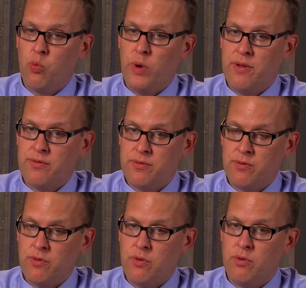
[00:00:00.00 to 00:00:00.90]
we've
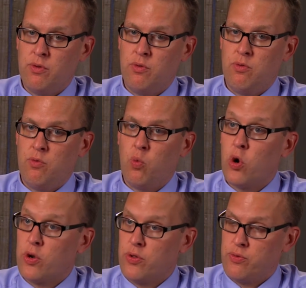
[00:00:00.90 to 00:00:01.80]

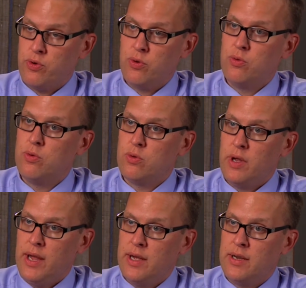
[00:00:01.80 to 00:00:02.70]
worked through
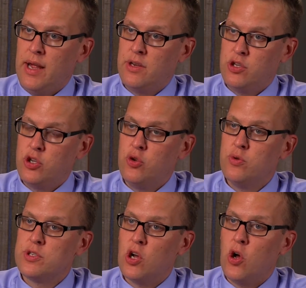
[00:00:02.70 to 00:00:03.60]
and
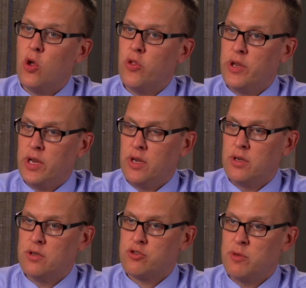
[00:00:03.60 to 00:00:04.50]
used all the
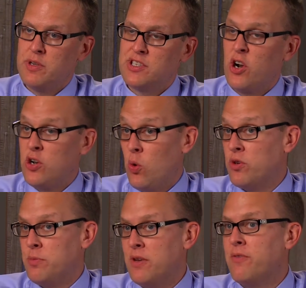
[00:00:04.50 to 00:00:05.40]
treatments that are known
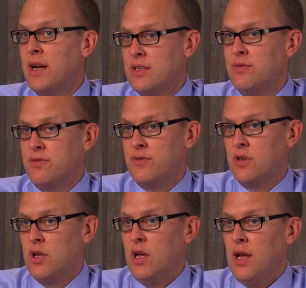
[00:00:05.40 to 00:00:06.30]
to be effective,
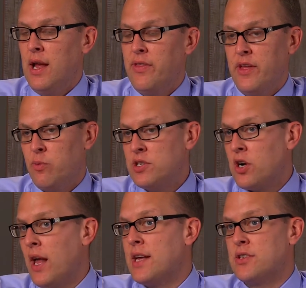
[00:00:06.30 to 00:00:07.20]
and then we
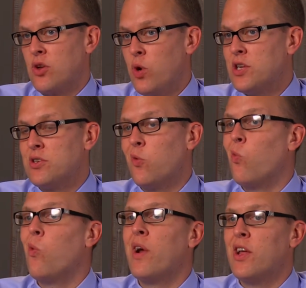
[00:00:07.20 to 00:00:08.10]
start asking the question,
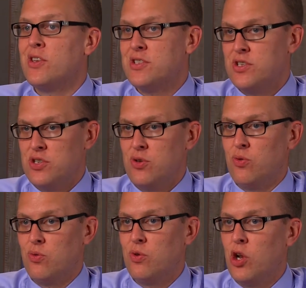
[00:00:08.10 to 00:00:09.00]
well, what else is
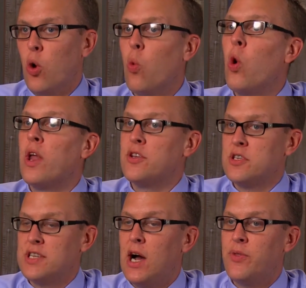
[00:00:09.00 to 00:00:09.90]
new? What else
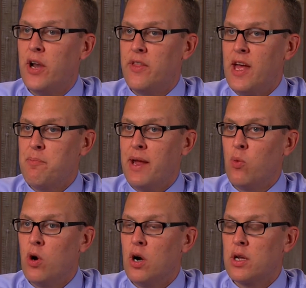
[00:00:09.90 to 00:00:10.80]
is out there that may
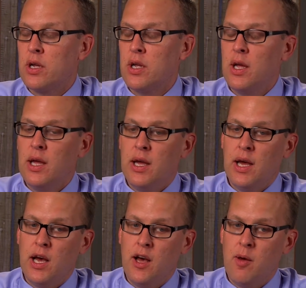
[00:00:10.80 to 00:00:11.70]
work?
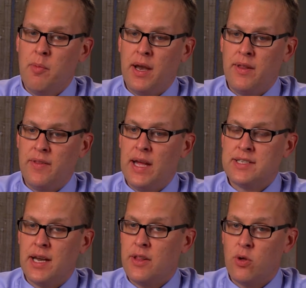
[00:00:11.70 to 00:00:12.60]
And in that
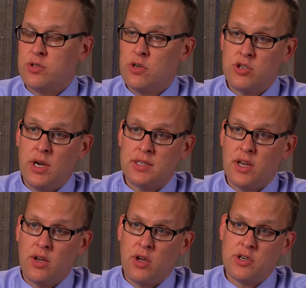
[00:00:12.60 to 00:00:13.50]
setting, those are drugs
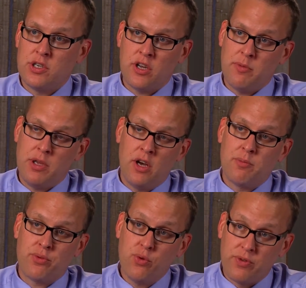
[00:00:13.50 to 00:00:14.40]
that are largely going to be
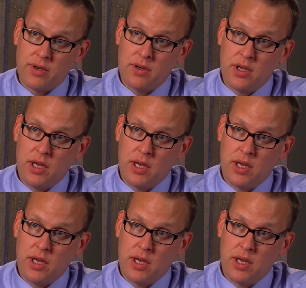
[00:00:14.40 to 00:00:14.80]
unproven.